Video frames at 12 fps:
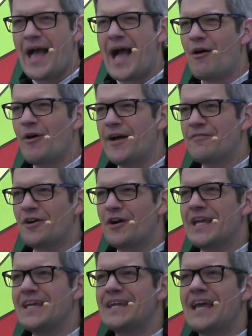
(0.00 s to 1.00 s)

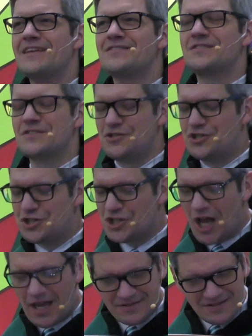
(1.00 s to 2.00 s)
However, it is
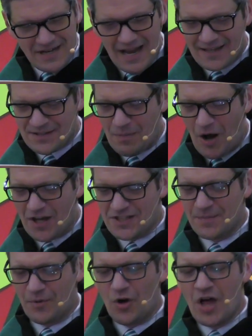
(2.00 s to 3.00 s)
just as
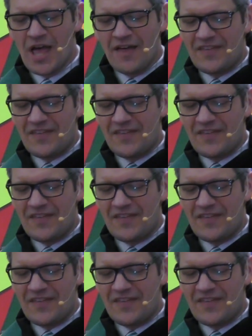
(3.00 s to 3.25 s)
possible